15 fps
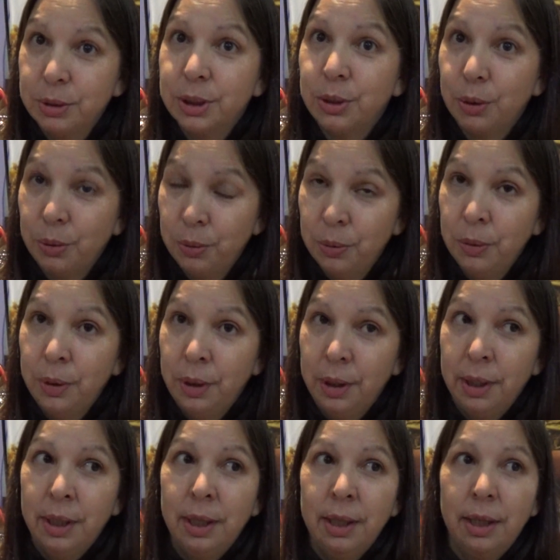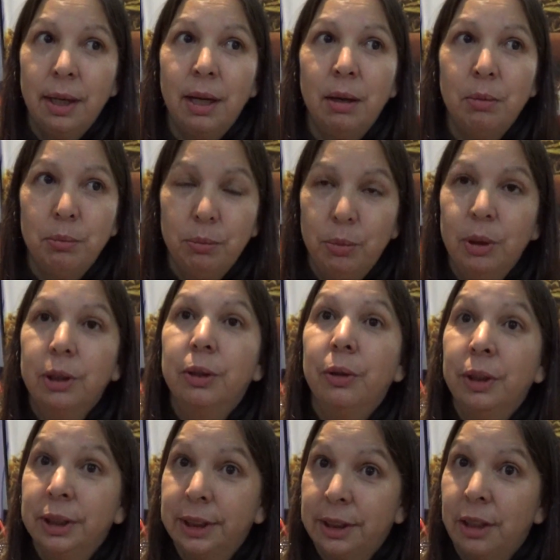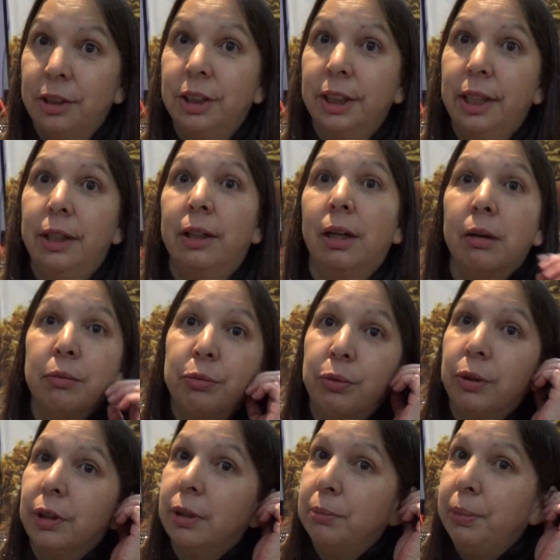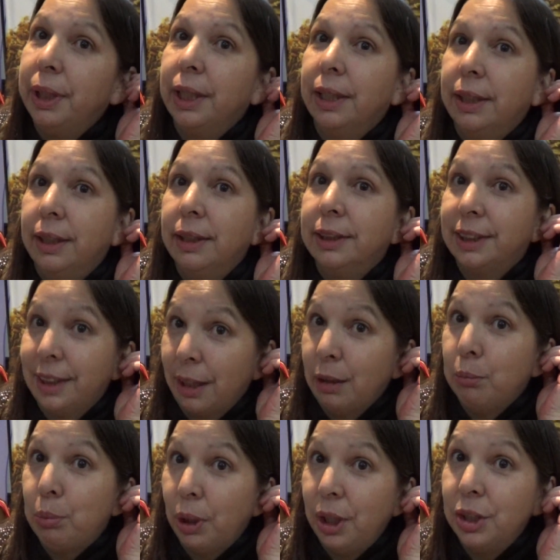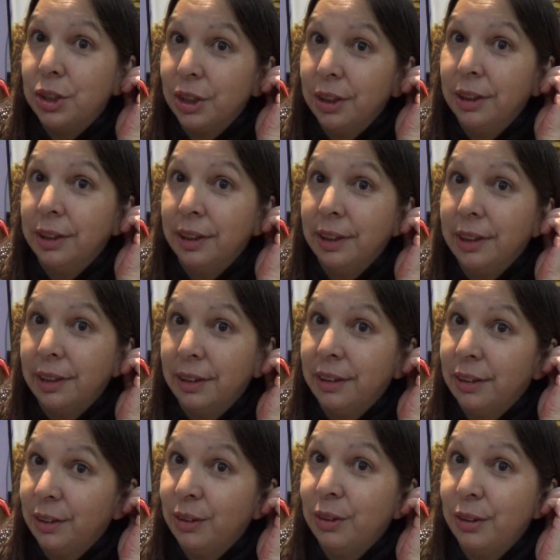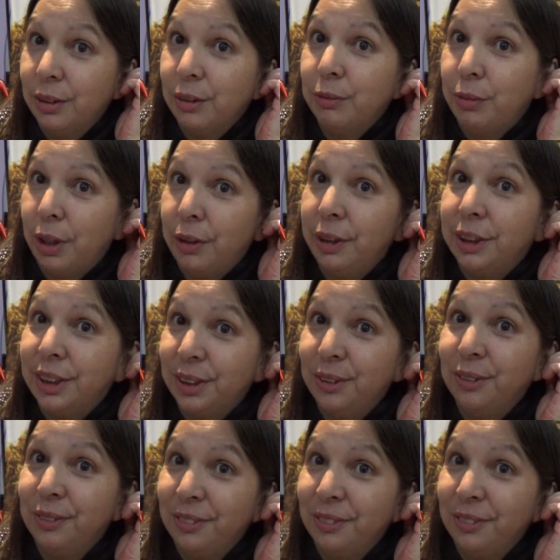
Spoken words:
So we're going to start to gear up for the big celebration very soon.